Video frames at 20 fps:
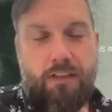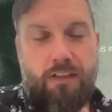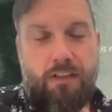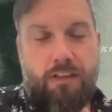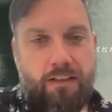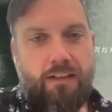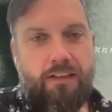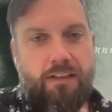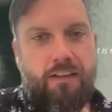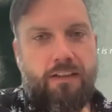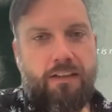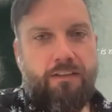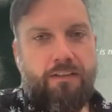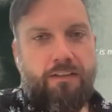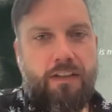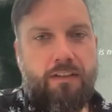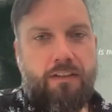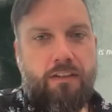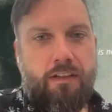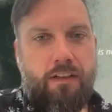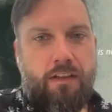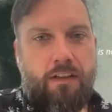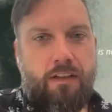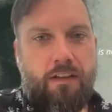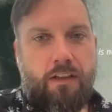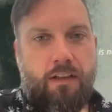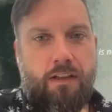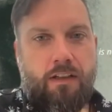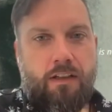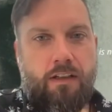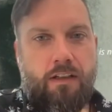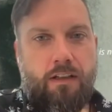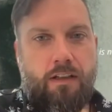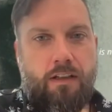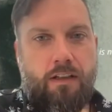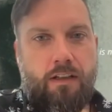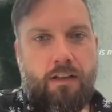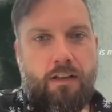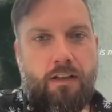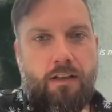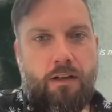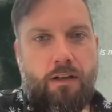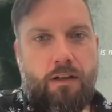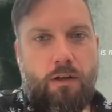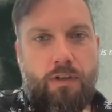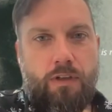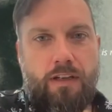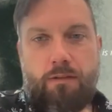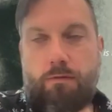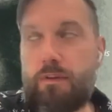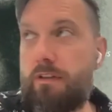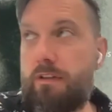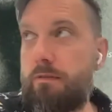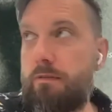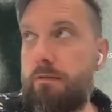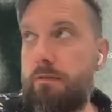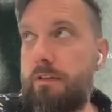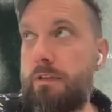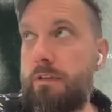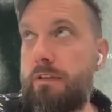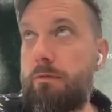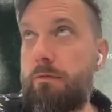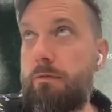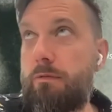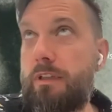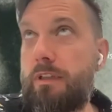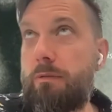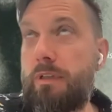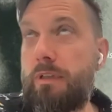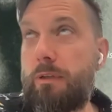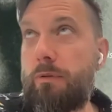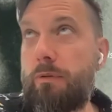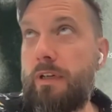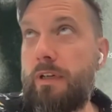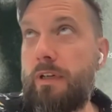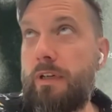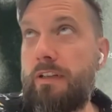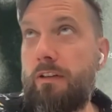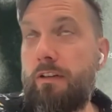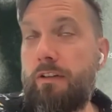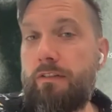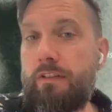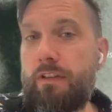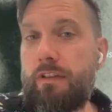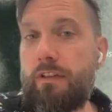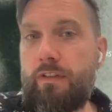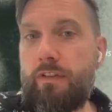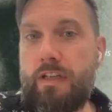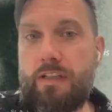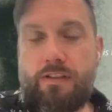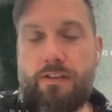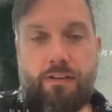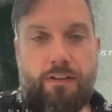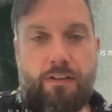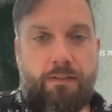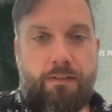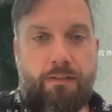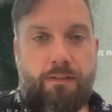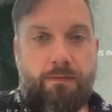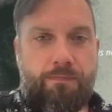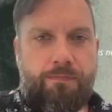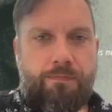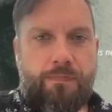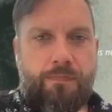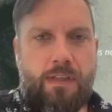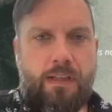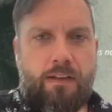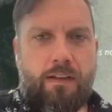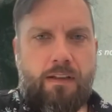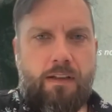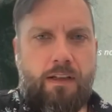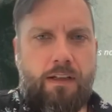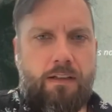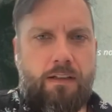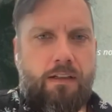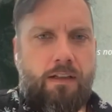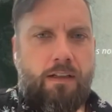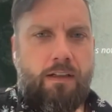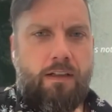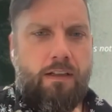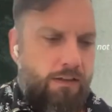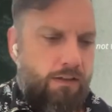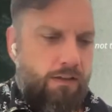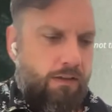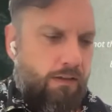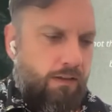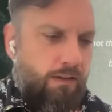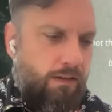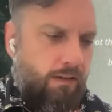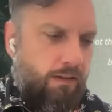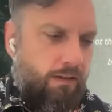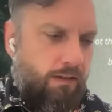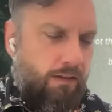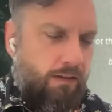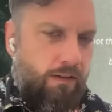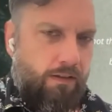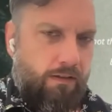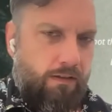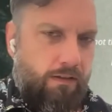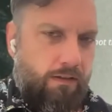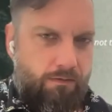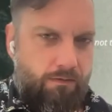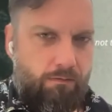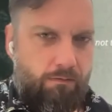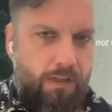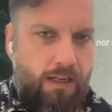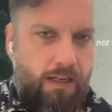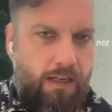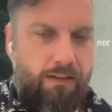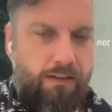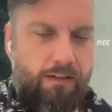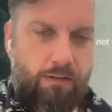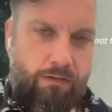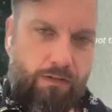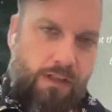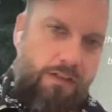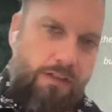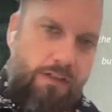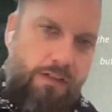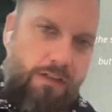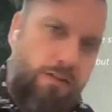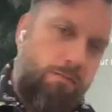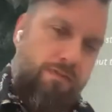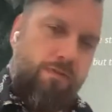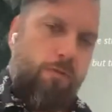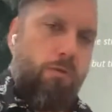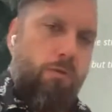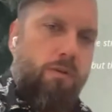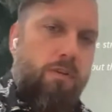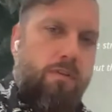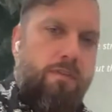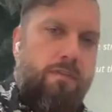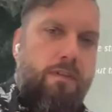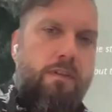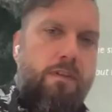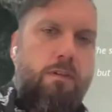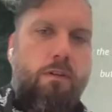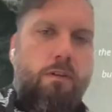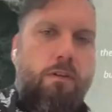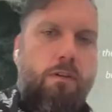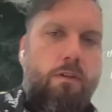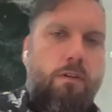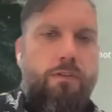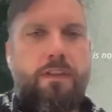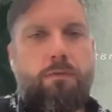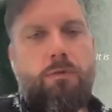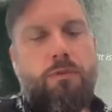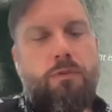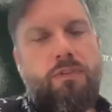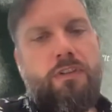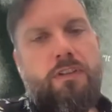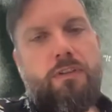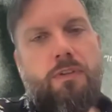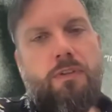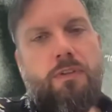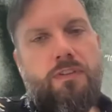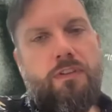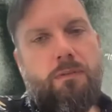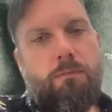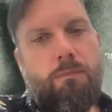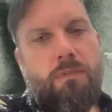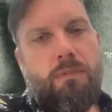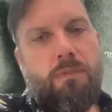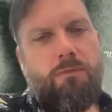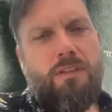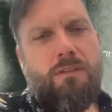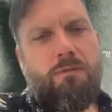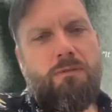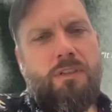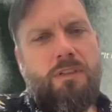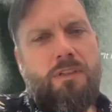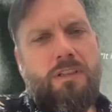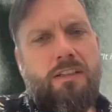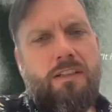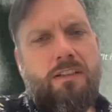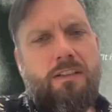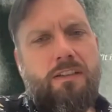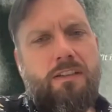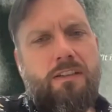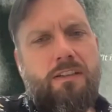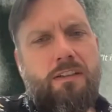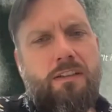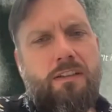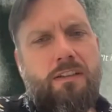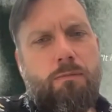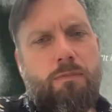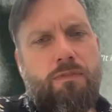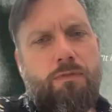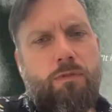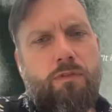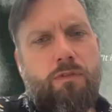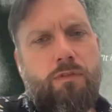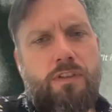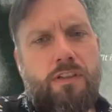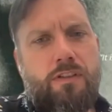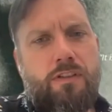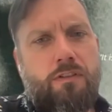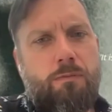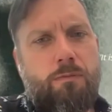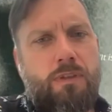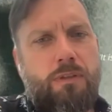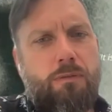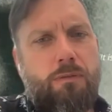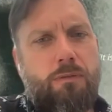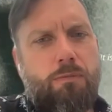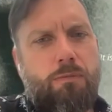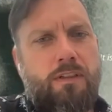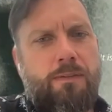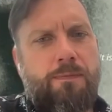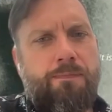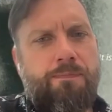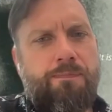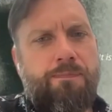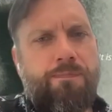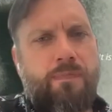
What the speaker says: we had an idea that okay, we create a lot of innovation, and actually we had the innovation before also, that was interesting, but we didn't before we registered, but we